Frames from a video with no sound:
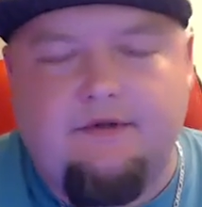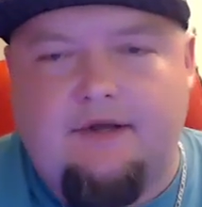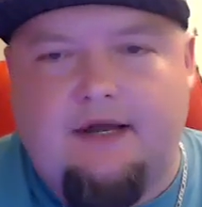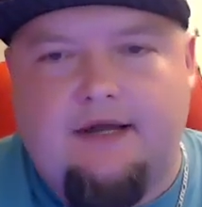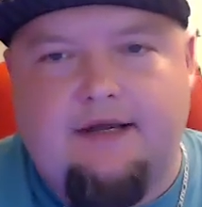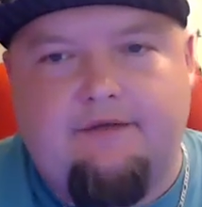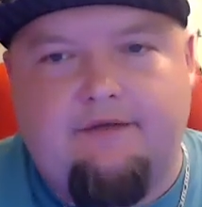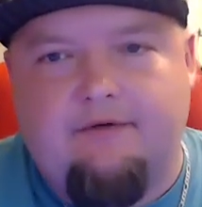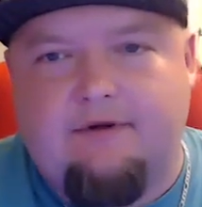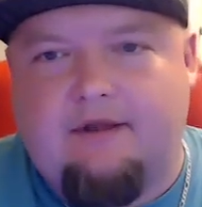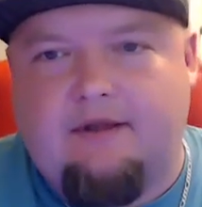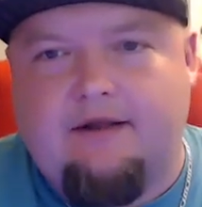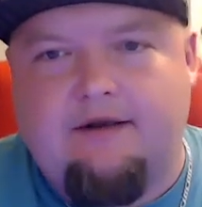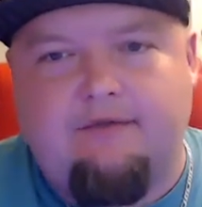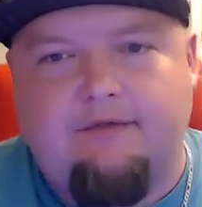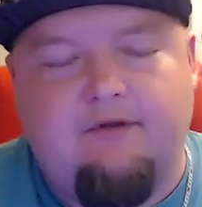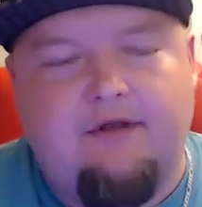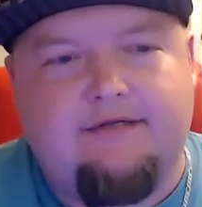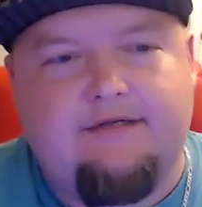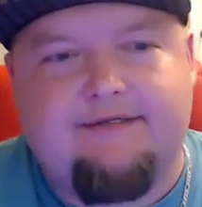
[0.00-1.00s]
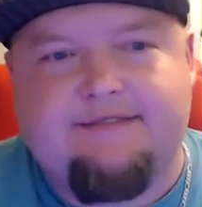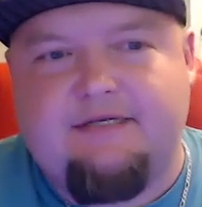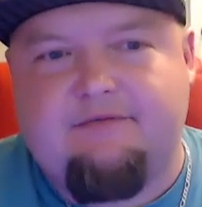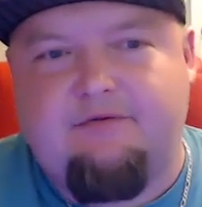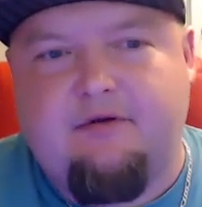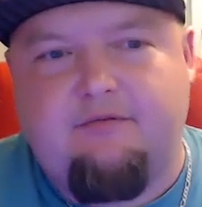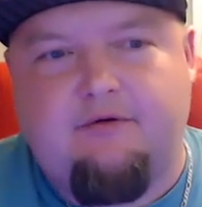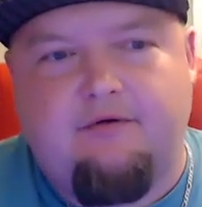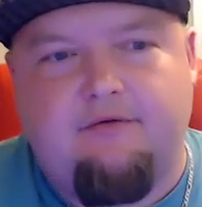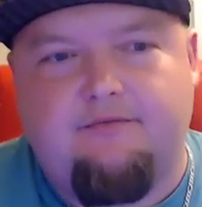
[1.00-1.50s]
I never, I never like to see
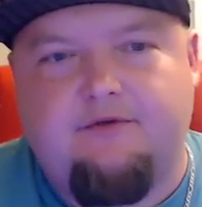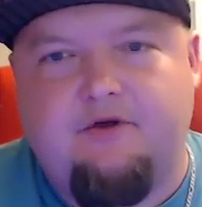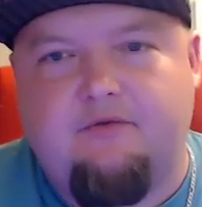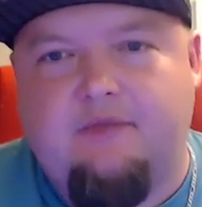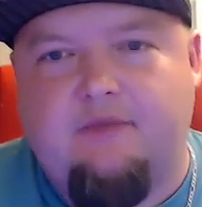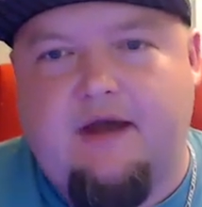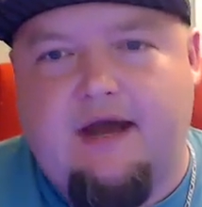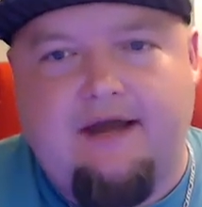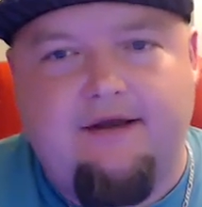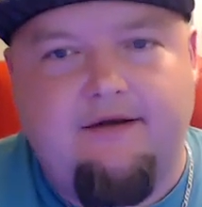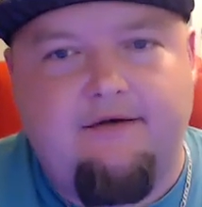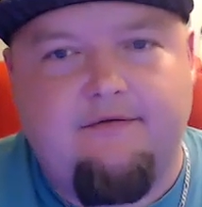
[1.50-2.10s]
people do bad.